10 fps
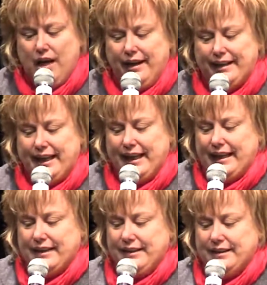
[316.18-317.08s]
Okay,
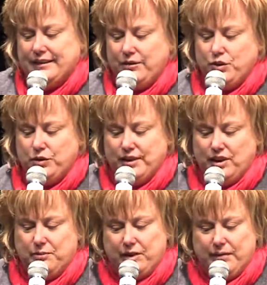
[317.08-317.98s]
so I've talked a
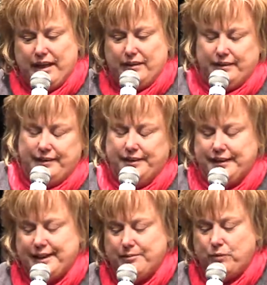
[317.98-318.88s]
little bit about
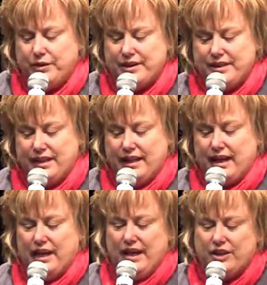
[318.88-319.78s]
what the
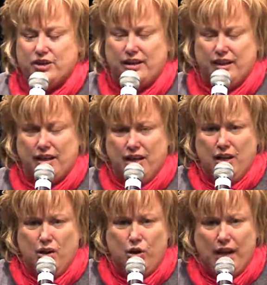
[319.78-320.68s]
DER actually
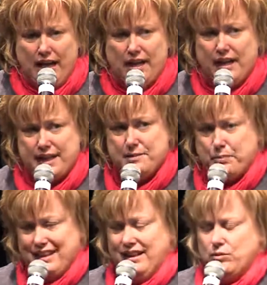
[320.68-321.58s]
has
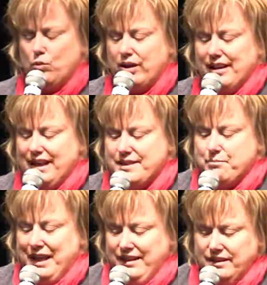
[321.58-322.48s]
been and what it has
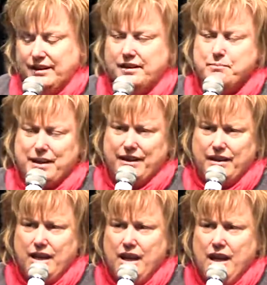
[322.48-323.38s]
meant, but
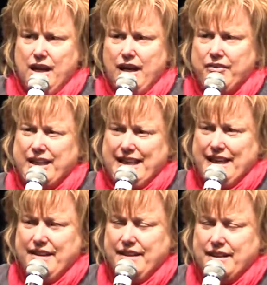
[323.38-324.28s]
the
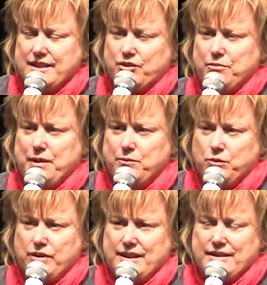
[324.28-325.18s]
key things to remember
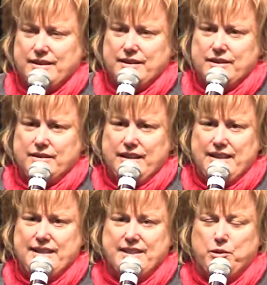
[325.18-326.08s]
with this is that
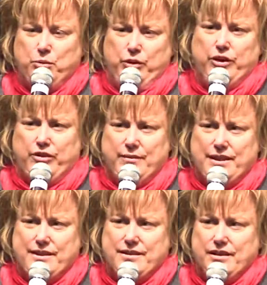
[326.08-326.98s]
this is the program
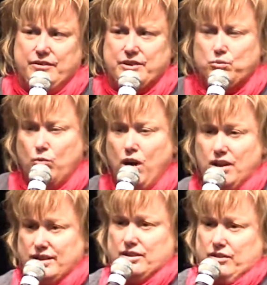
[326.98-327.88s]
that delivers
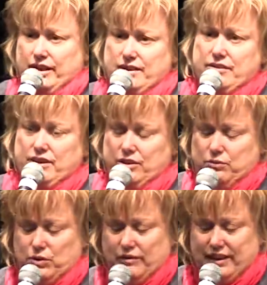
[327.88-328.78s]
wireless connectivity to
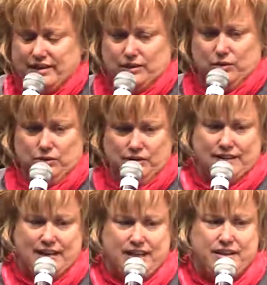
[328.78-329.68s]
all of our schools
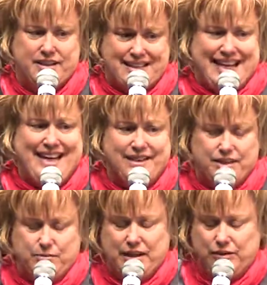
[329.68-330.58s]
and a standard
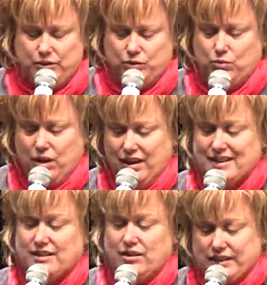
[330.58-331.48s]
to be able to do
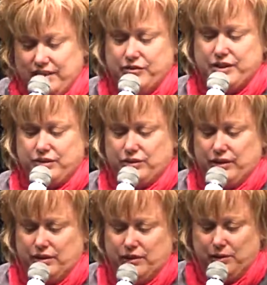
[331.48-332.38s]
wireless across every school,
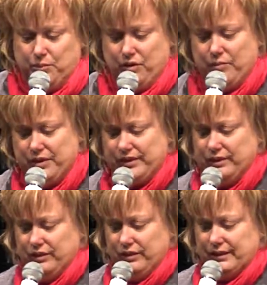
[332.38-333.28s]
including primary
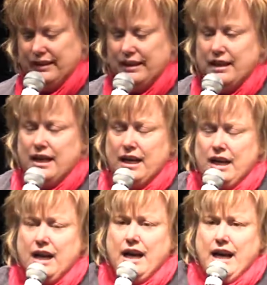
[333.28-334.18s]
schools.
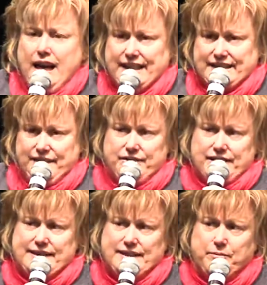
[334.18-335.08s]
It's given
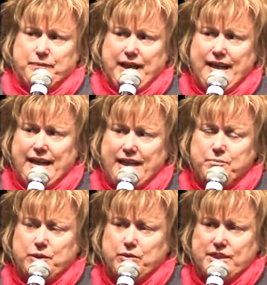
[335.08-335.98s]
us some
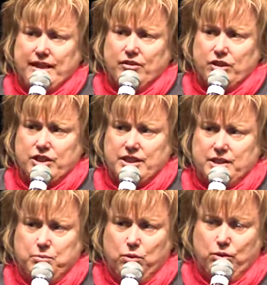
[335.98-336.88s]
inbuilt technology
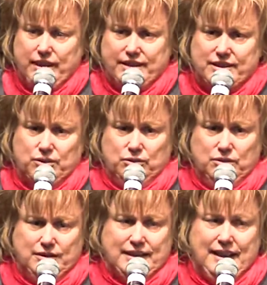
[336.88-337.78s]
support in
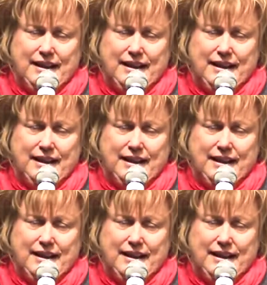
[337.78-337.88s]
schools,